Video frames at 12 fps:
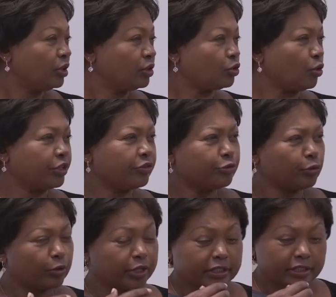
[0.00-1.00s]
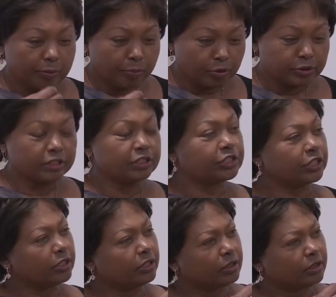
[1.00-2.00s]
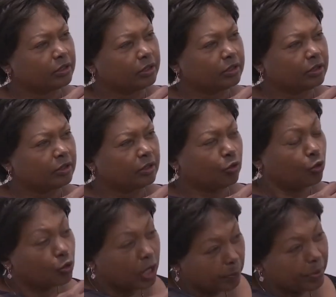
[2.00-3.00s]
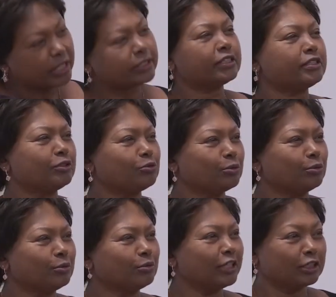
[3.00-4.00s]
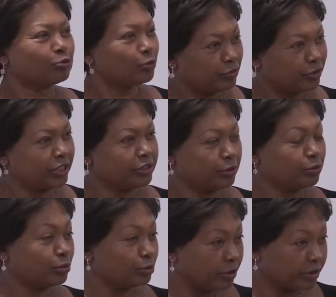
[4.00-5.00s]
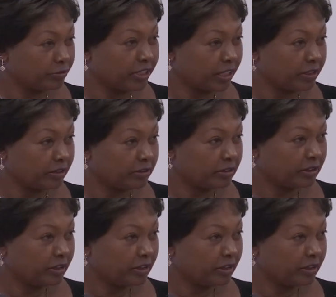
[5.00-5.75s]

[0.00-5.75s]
So if we were in a position or capacity to get revenge, you could have done it.